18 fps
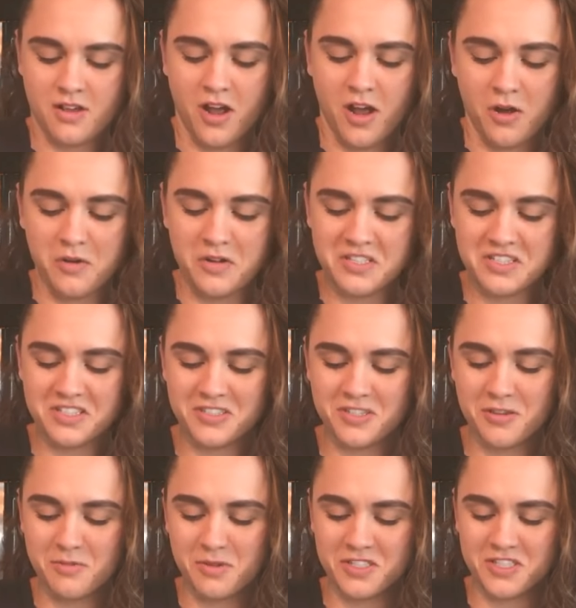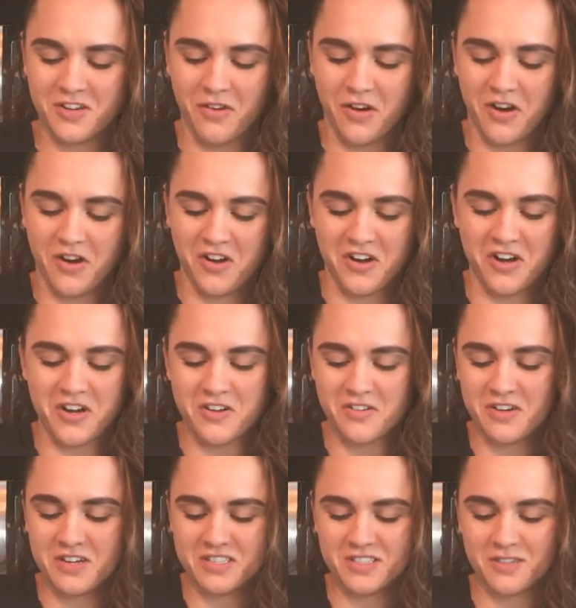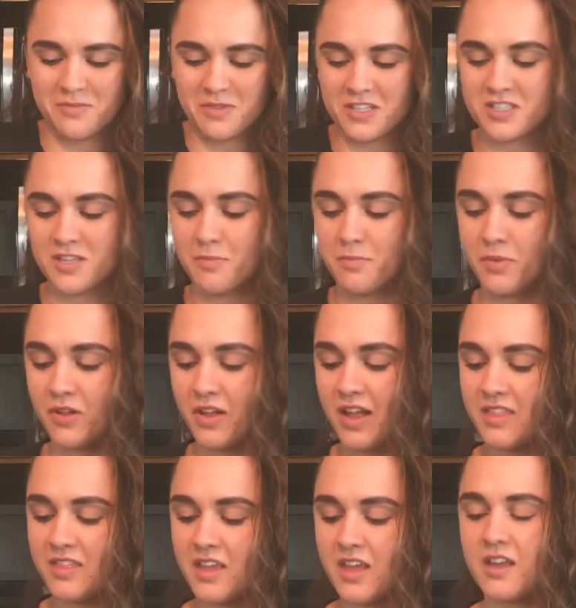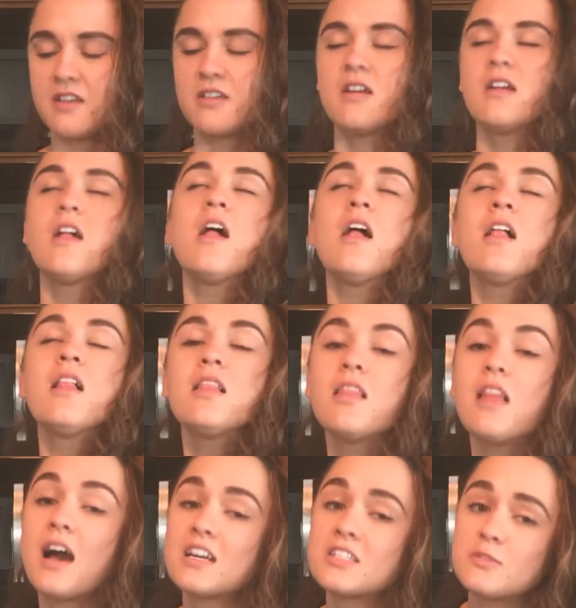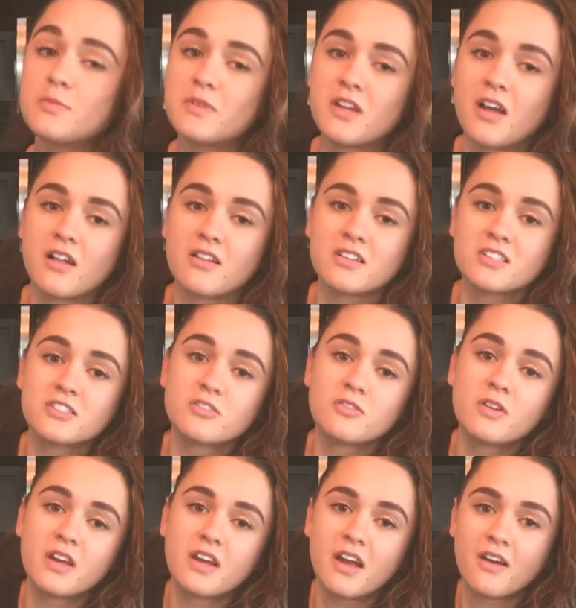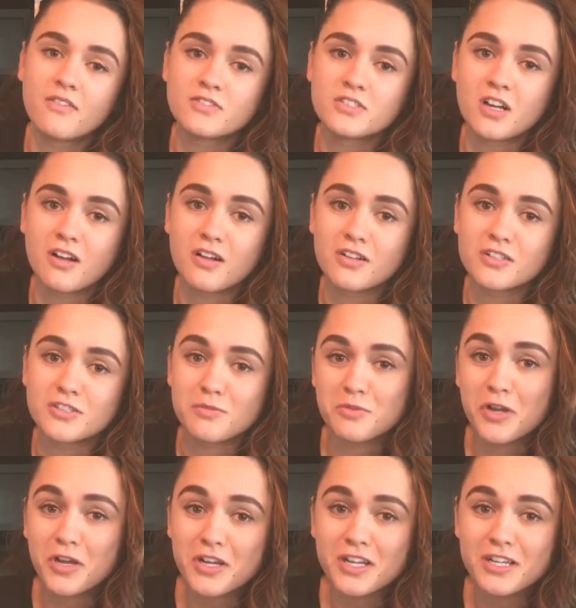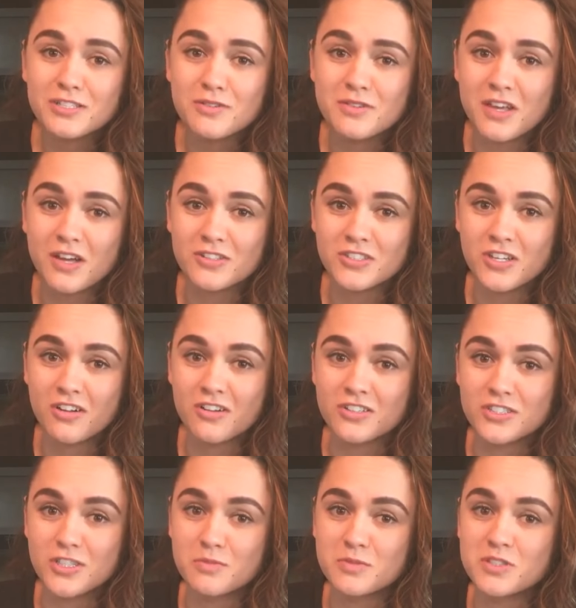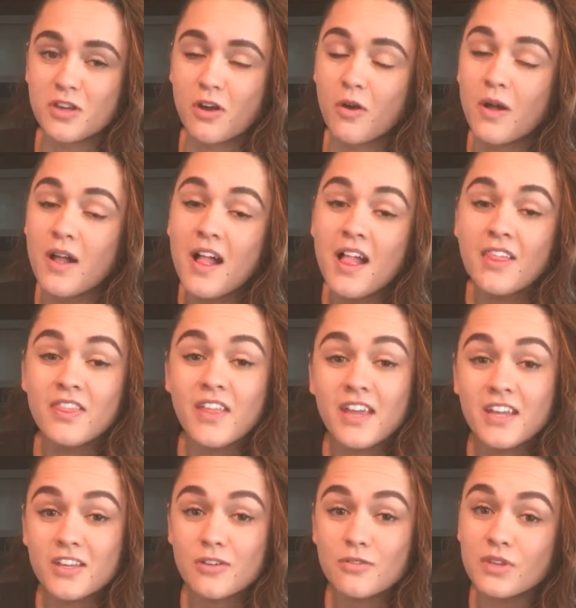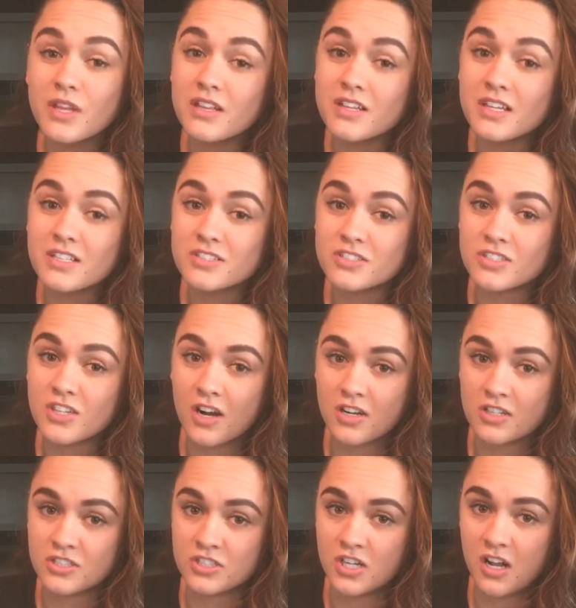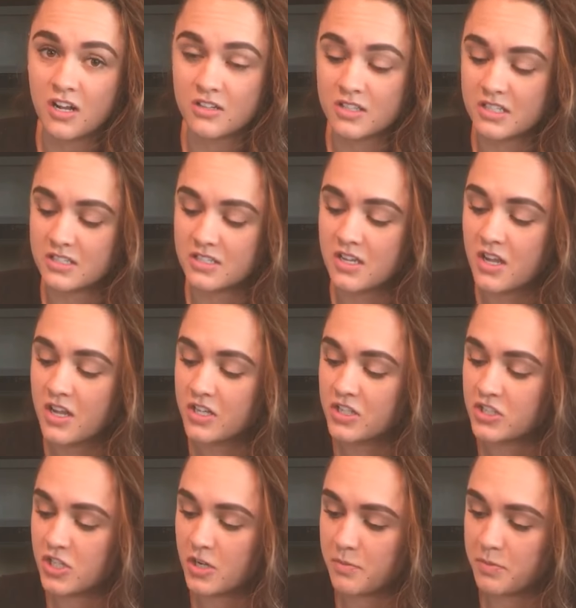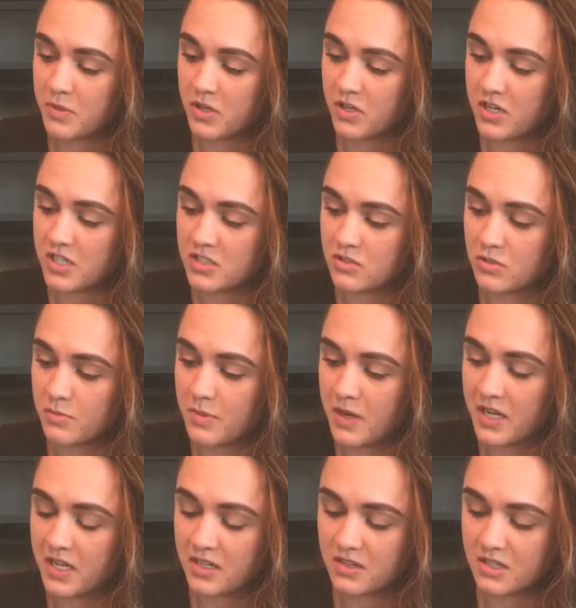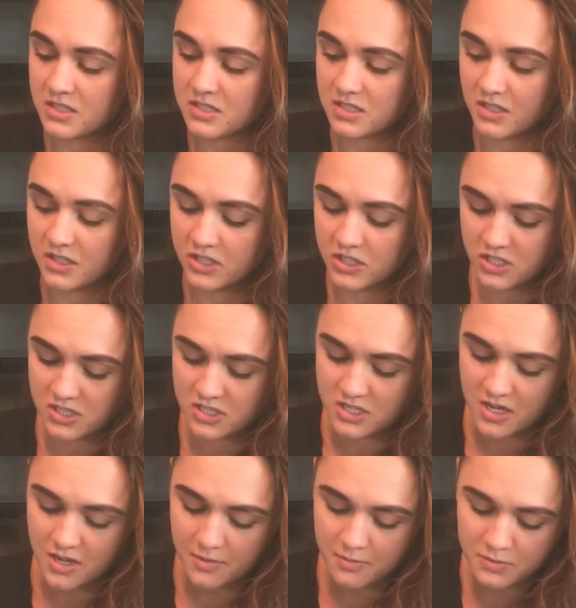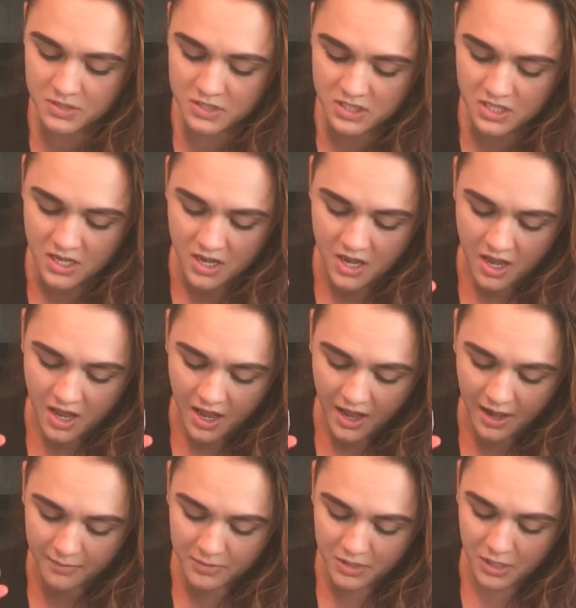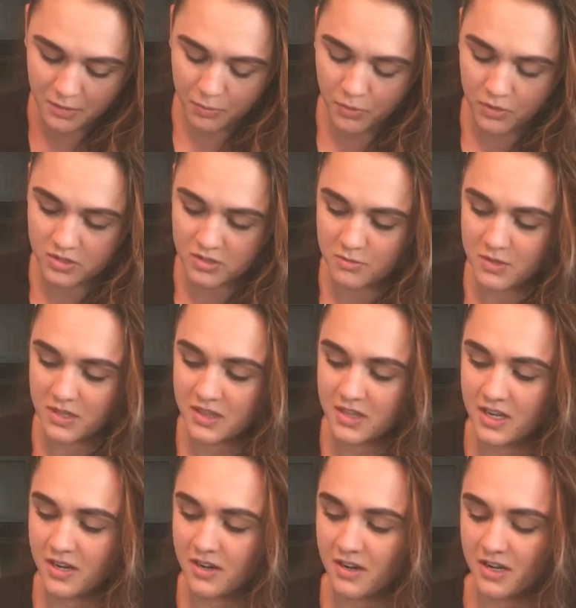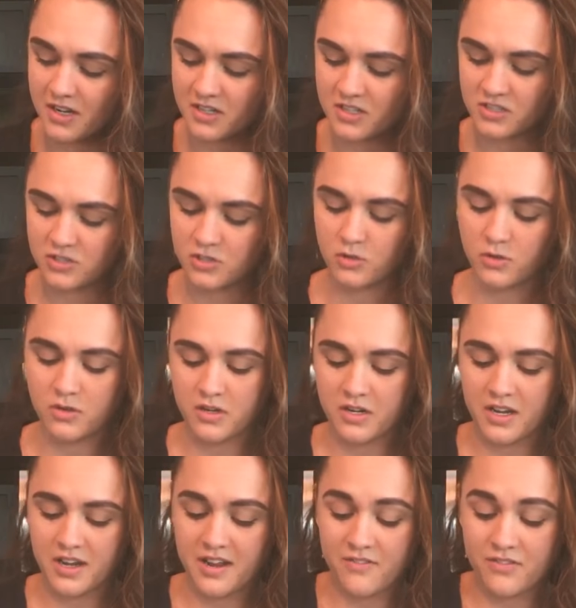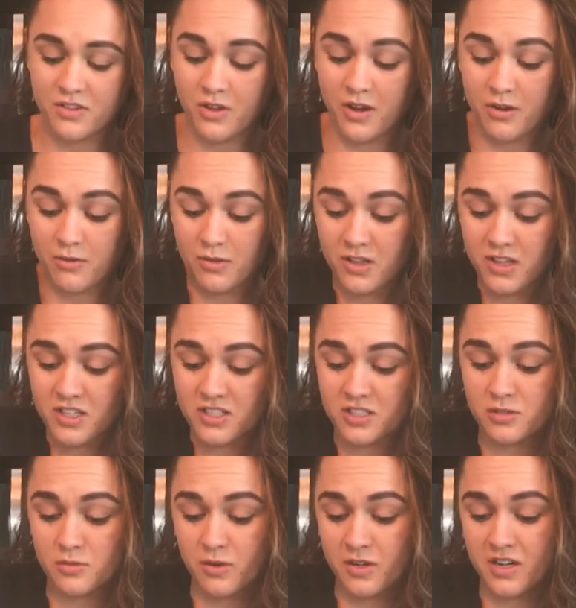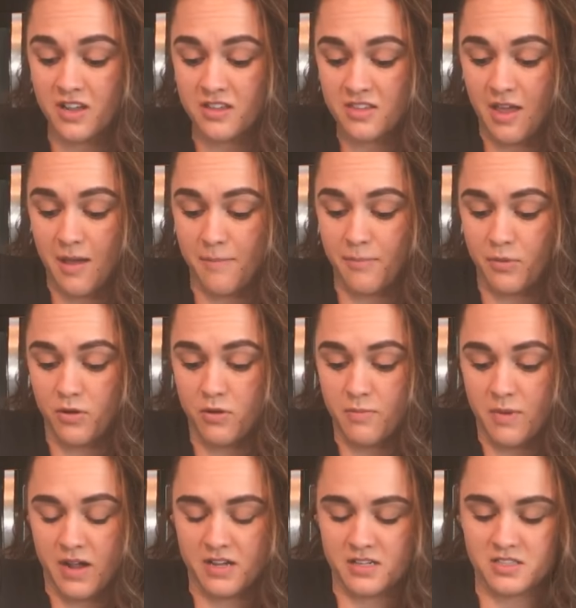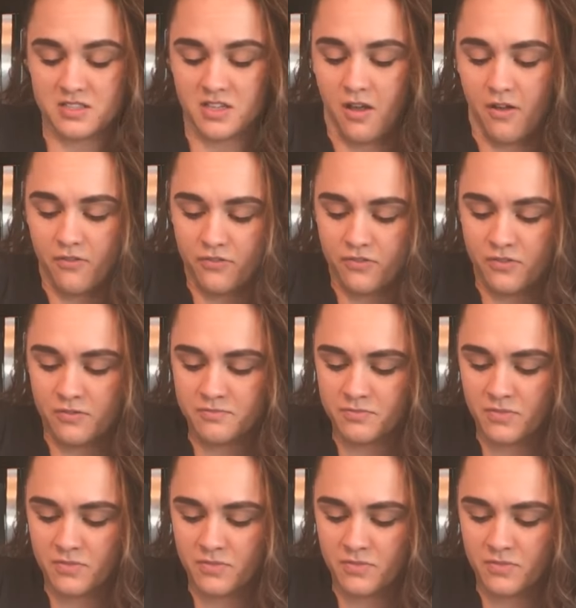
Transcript: Always in too much of a hurry, you need something simple. And then, last but not least, you can't have chocolate chip cookies without chocolate chips, so thank you Lily's Dark Chocolate Chip Cookies for making these delicious nibs. I'm gonna pour them in there and enjoy, even though I really just wanna eat that bowl by itself.